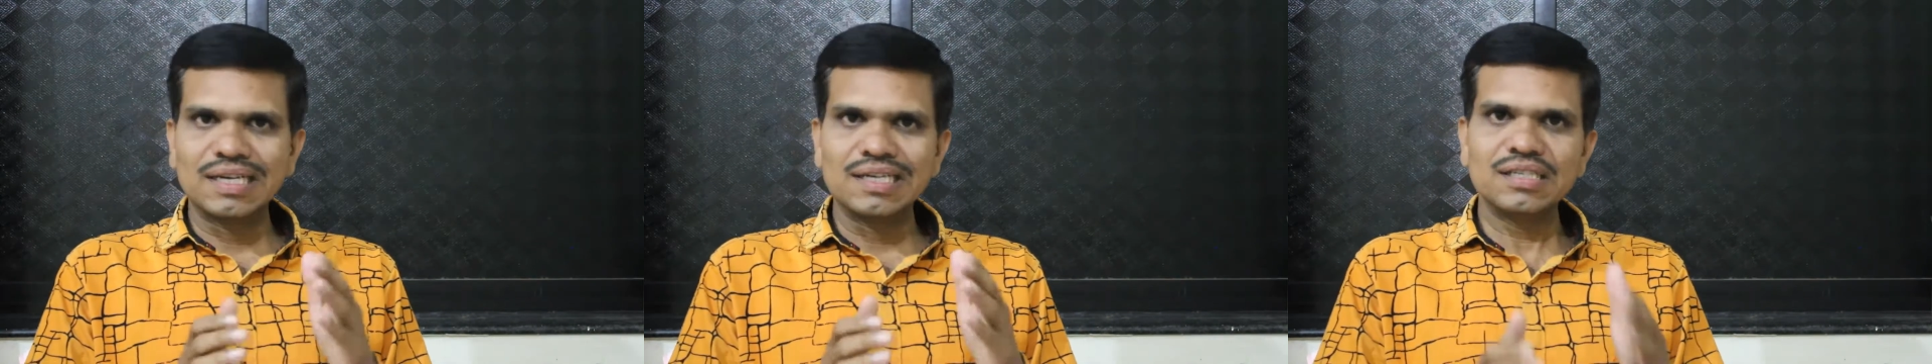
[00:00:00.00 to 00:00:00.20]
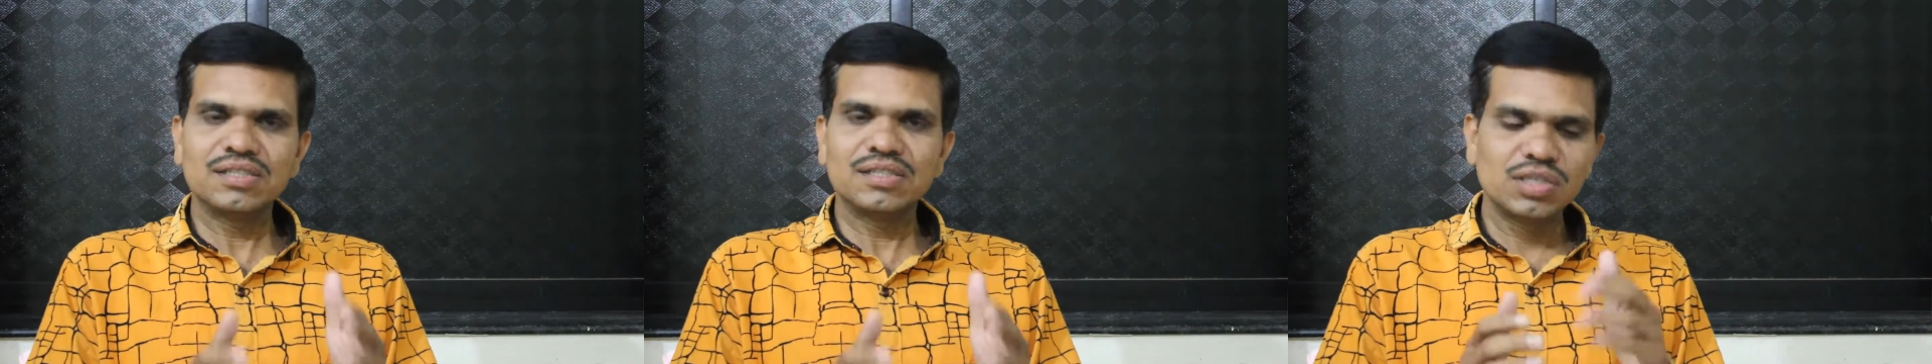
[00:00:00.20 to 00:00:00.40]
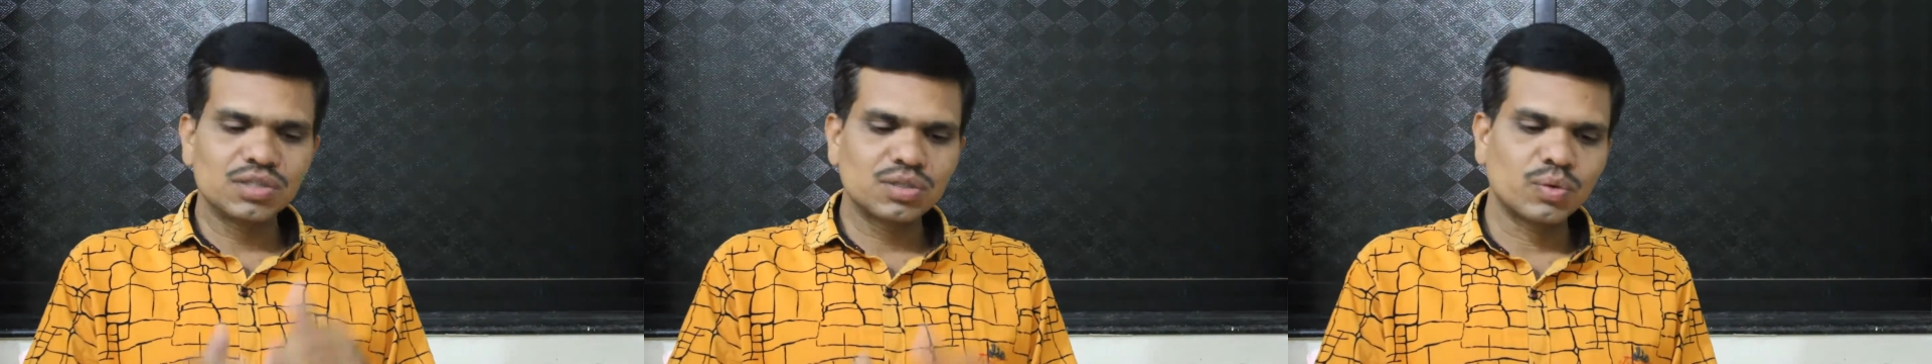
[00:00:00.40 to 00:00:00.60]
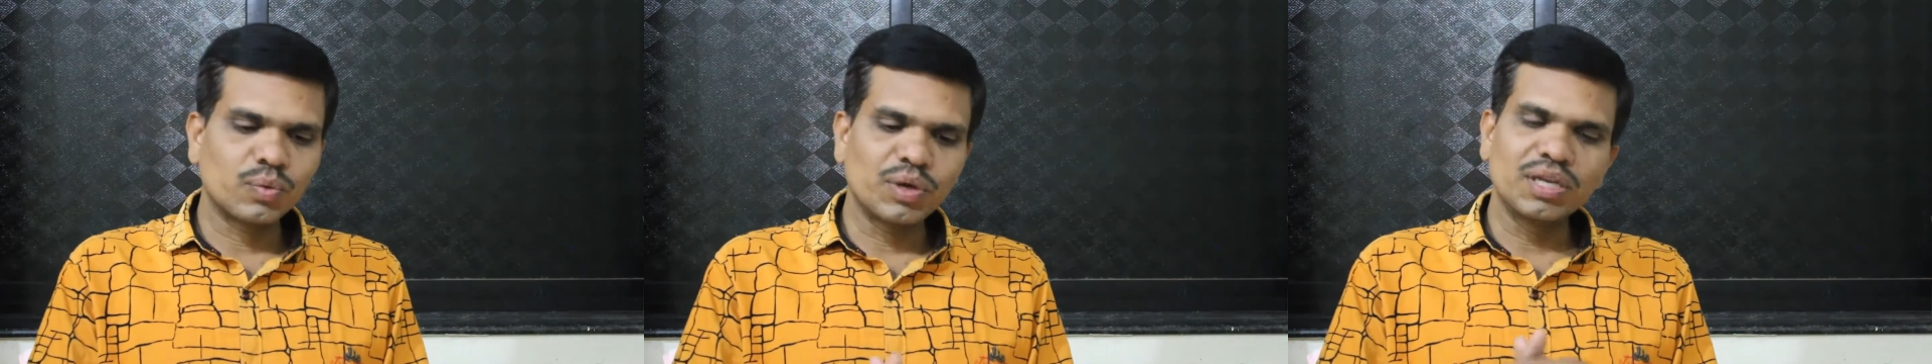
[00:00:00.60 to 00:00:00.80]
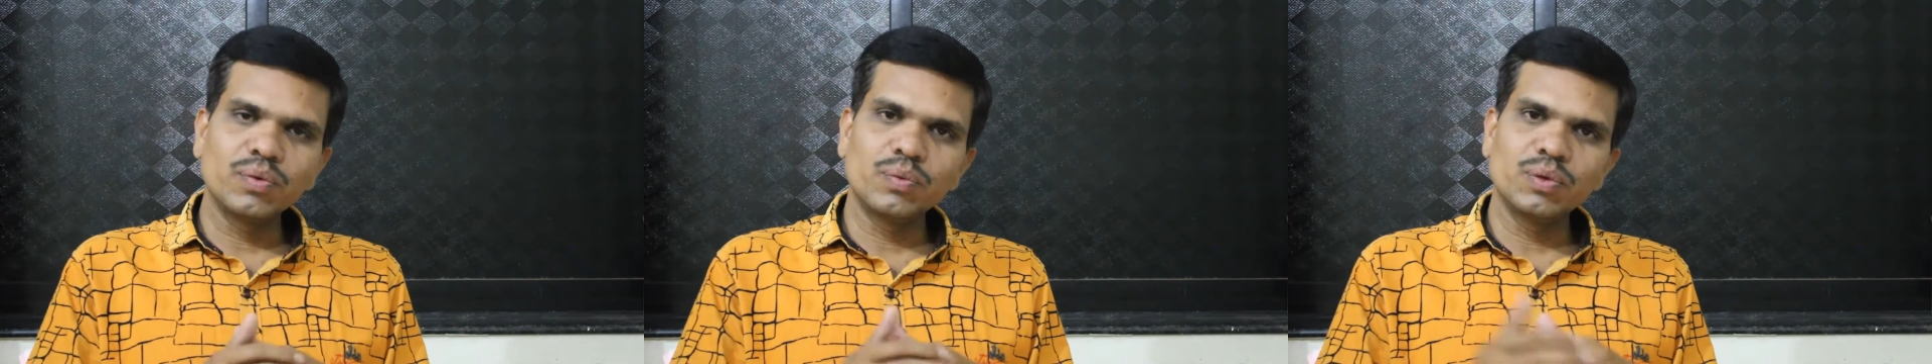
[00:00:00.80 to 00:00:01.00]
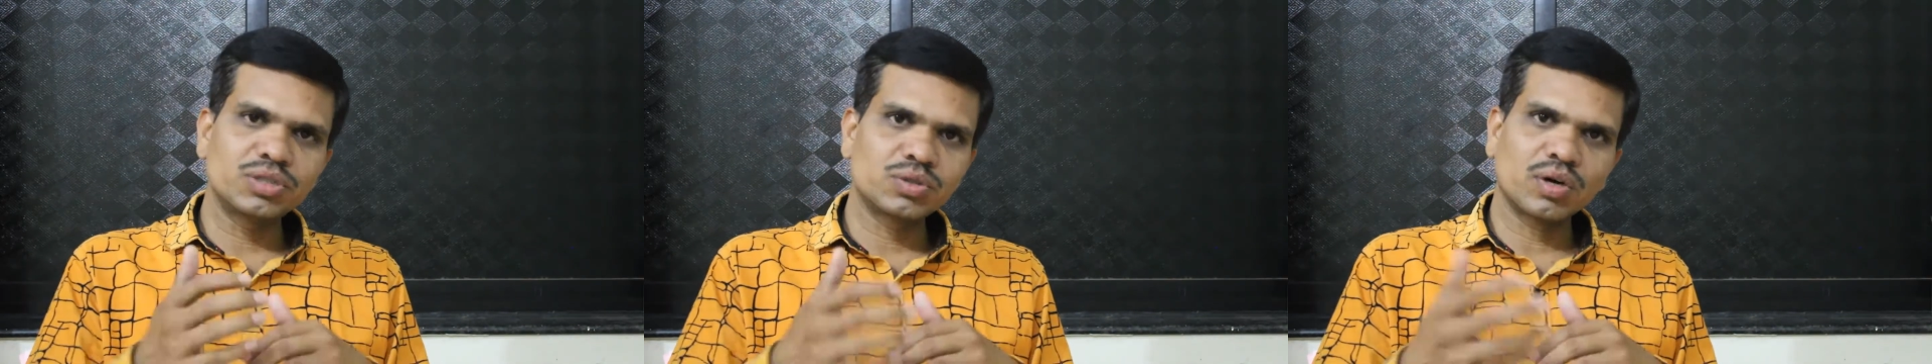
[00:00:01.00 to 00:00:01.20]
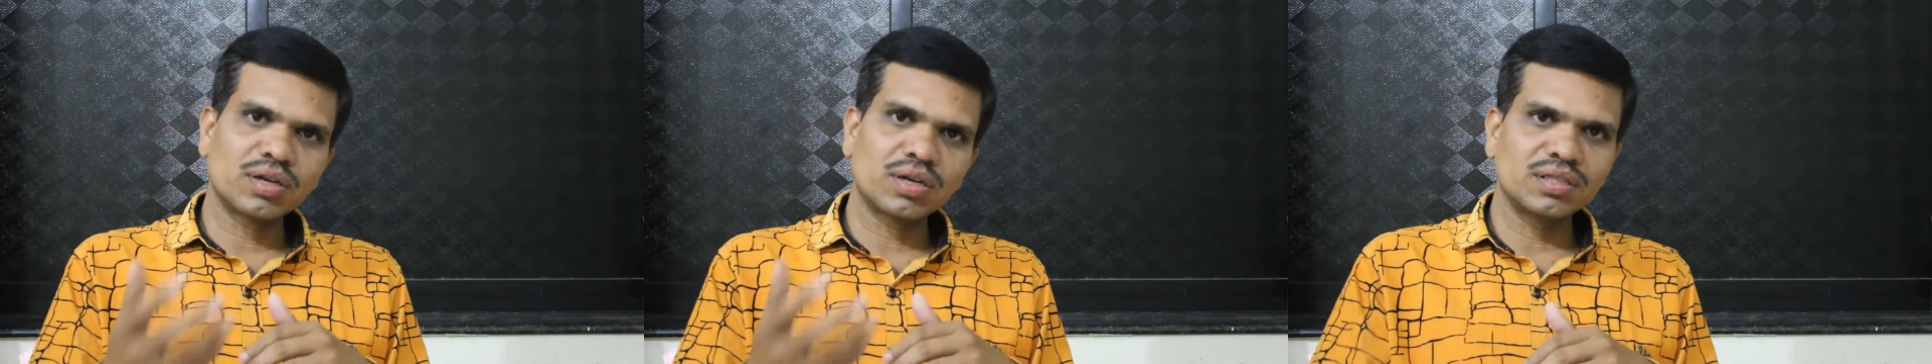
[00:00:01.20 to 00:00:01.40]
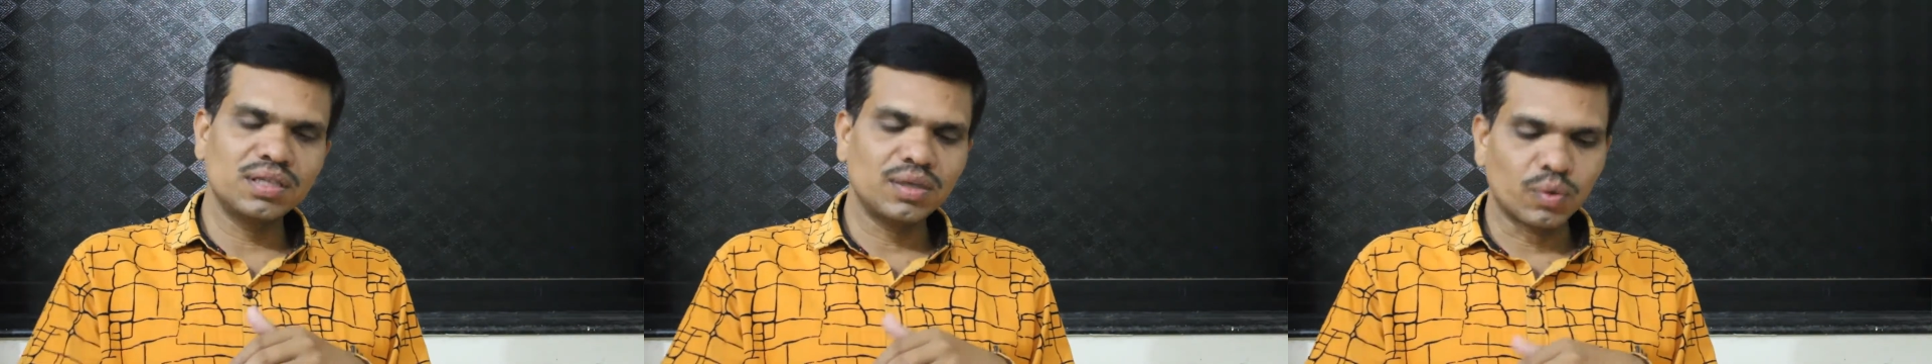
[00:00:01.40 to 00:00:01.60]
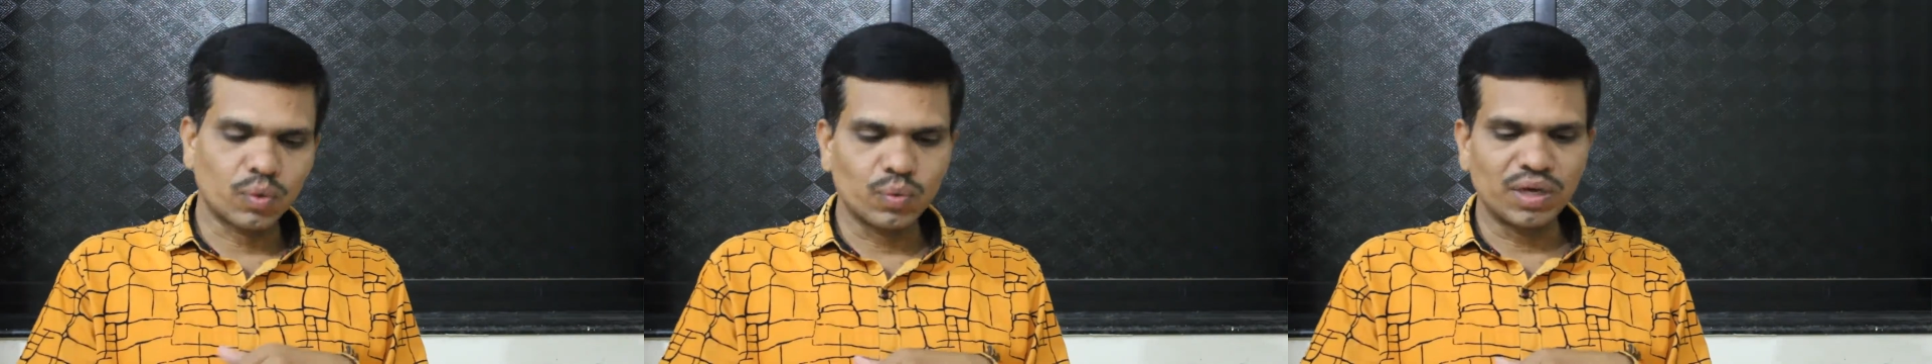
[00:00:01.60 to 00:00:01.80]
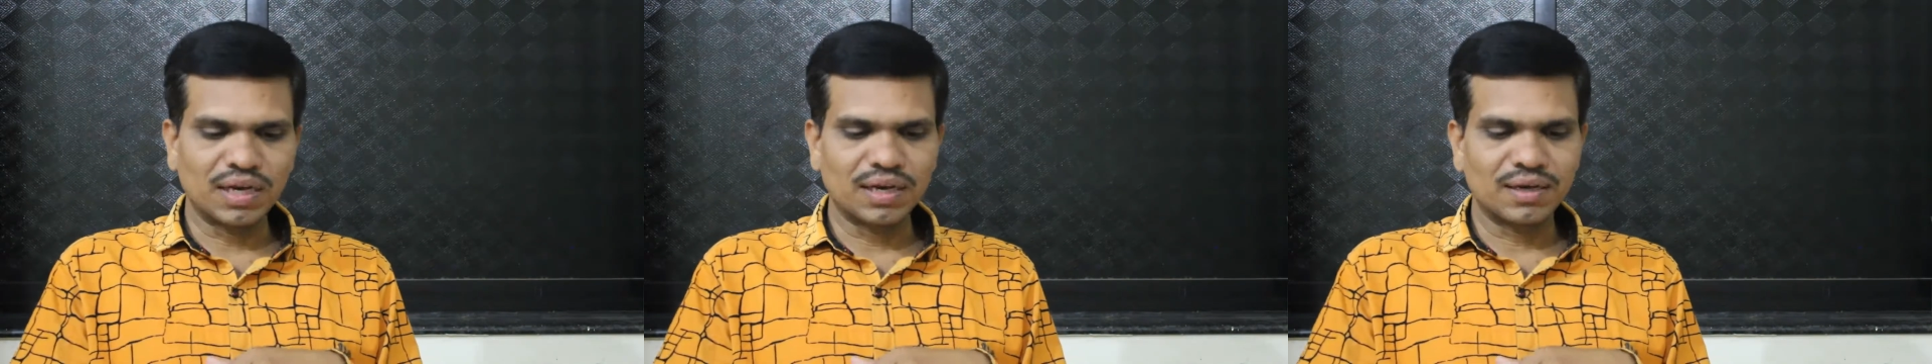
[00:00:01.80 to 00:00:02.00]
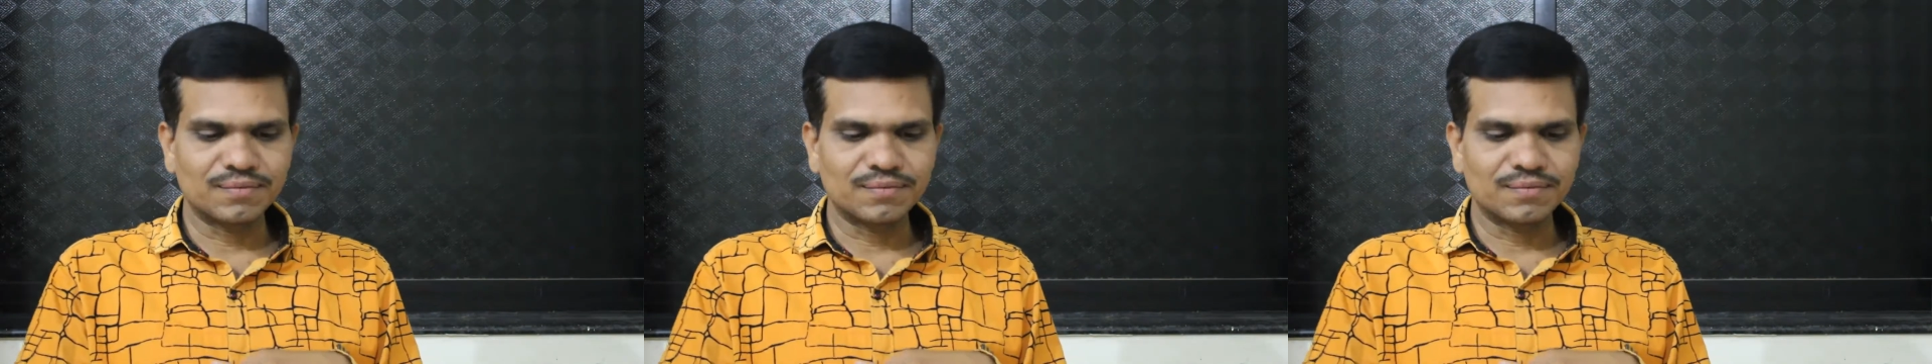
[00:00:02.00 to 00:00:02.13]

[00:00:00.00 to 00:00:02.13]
is his very wish or the will.